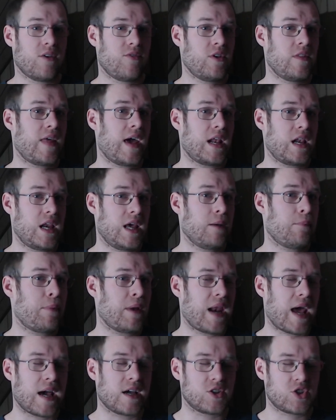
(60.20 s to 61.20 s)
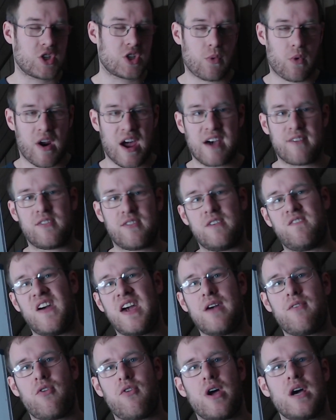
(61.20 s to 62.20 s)
Given that N I P and I G were heavy
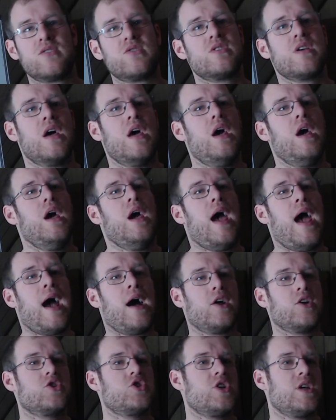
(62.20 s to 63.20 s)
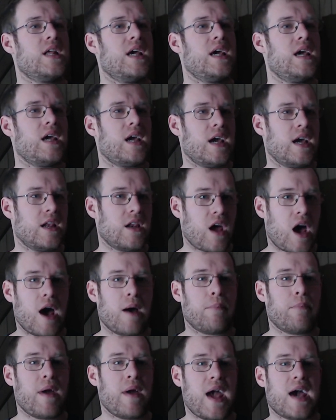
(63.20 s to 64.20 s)
favorites, L G D and
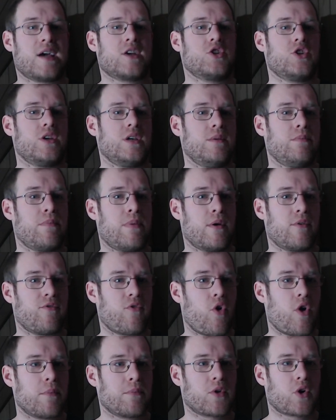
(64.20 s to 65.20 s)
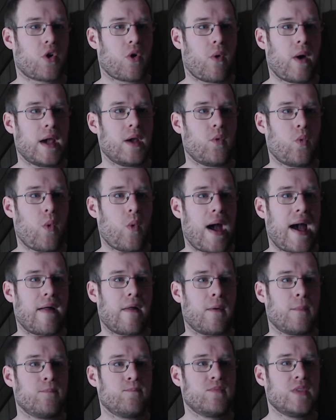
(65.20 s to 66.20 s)
Up actually performed quite
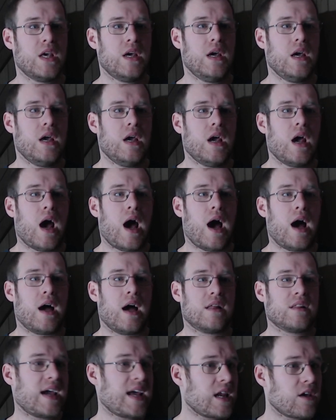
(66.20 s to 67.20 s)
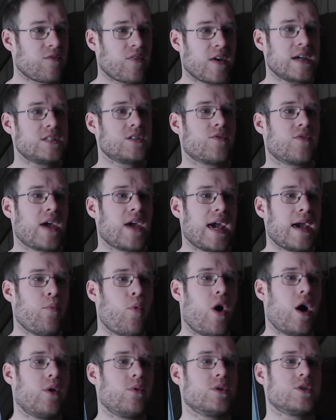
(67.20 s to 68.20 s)
well. Uh, laning phase of
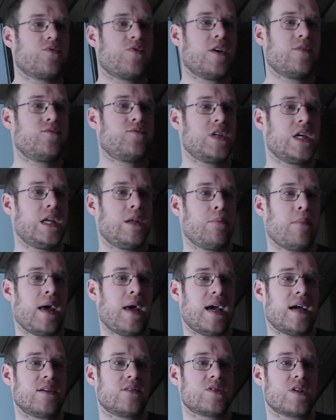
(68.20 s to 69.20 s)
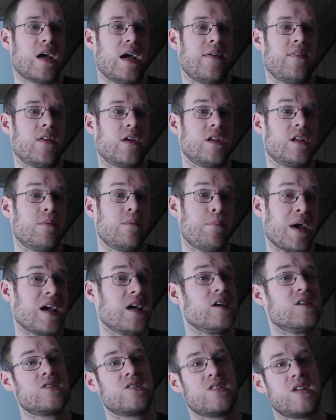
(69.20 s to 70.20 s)
game one was fifteen minutes, and the
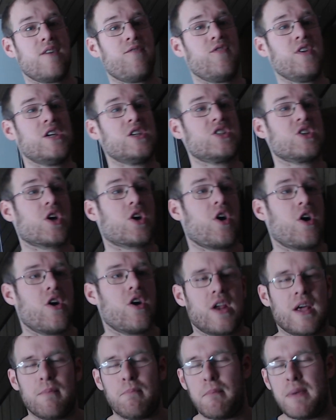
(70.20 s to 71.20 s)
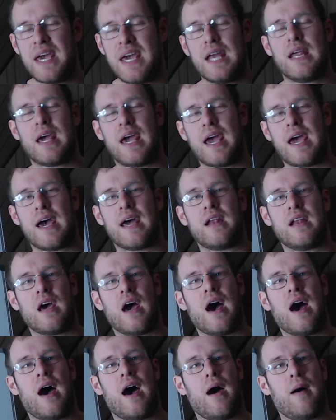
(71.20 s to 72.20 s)
biggest diffies occurred in mid
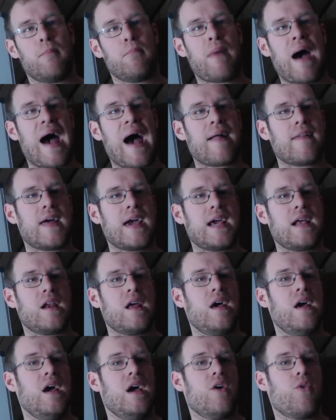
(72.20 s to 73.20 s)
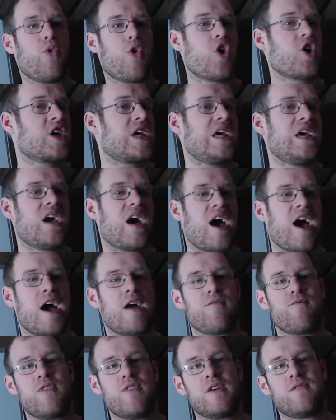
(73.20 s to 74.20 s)
and um, bot lane. Rookie
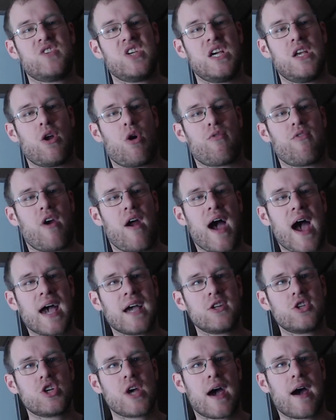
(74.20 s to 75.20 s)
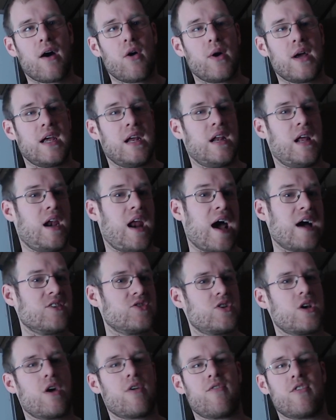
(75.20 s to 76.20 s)
had fifteen over Haichao in an
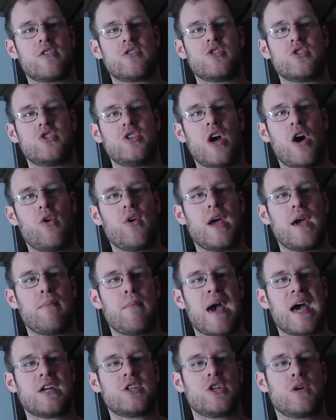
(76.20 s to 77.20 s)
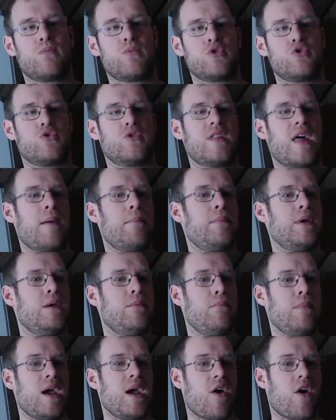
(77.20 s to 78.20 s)
Azir versus Yone matchup, which would then
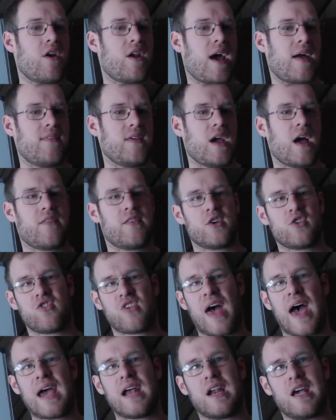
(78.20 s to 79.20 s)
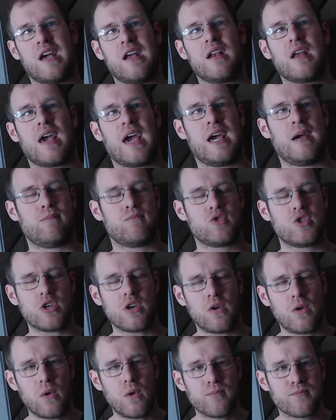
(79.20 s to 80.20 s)
be mirrored on the other side in game
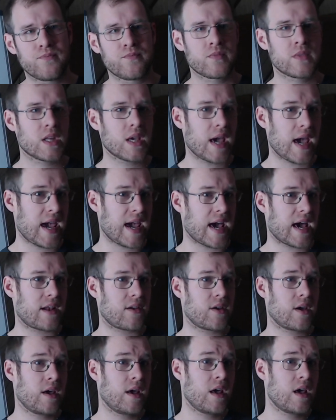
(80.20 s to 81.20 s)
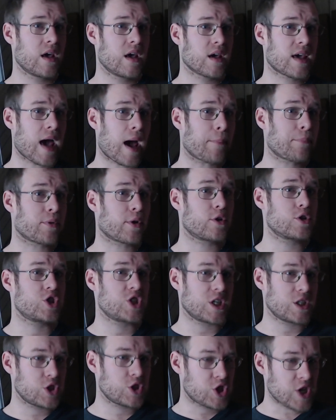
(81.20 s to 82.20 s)
two. And Kepler
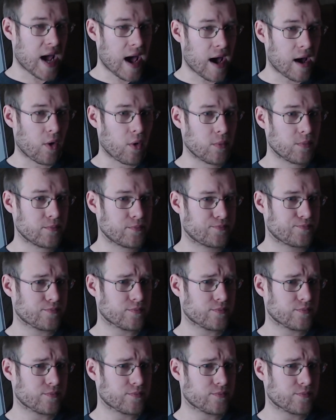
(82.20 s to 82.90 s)
Jinjiao